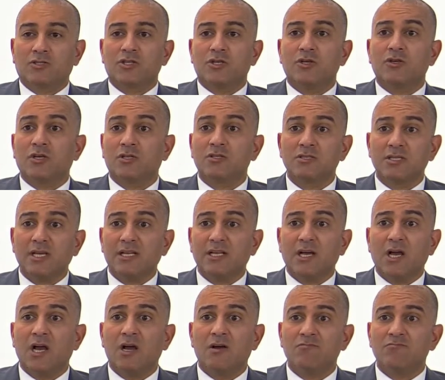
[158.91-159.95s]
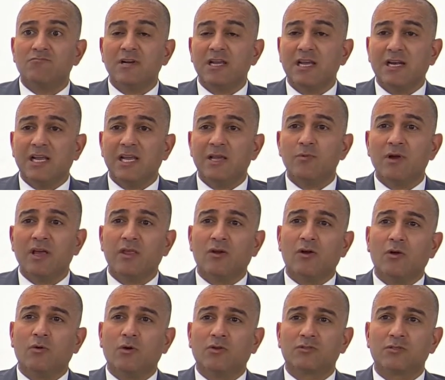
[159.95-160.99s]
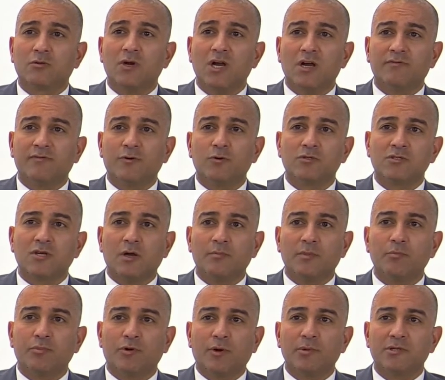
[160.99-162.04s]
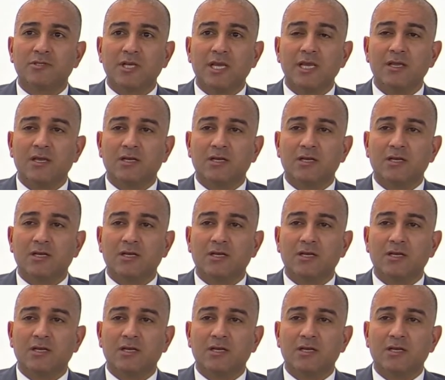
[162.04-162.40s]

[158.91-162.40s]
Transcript: to consider really whether I want to work full-time in property,